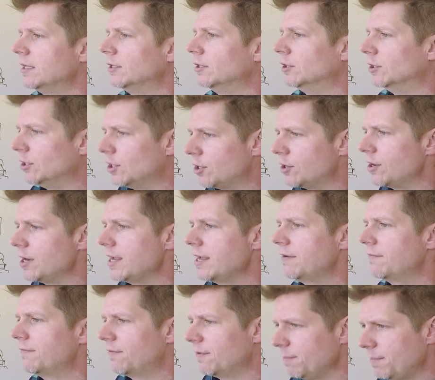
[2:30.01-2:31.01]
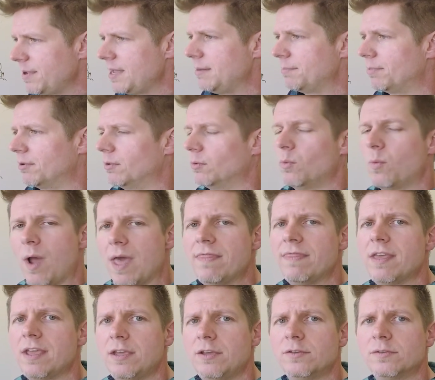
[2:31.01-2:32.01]
learning from people when
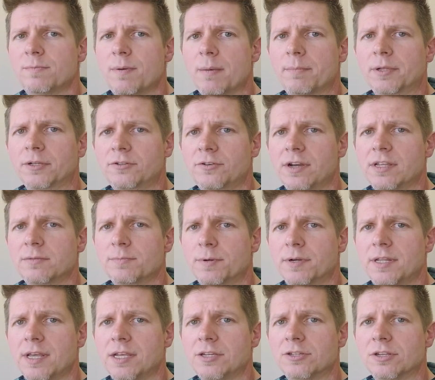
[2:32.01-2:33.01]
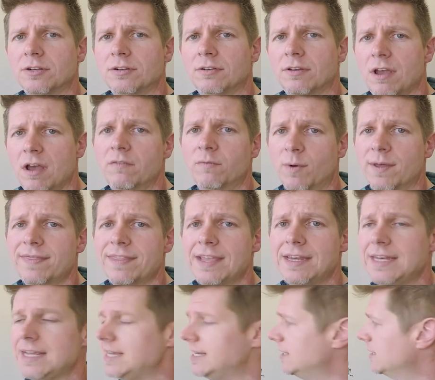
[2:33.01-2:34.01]
they use public transportation of what they
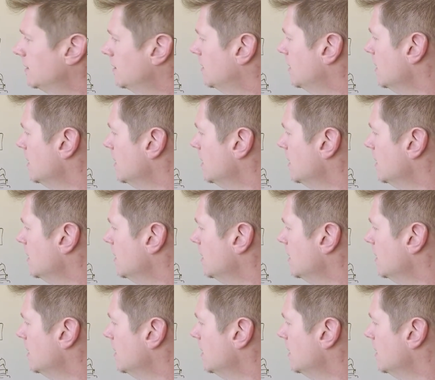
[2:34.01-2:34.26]
need.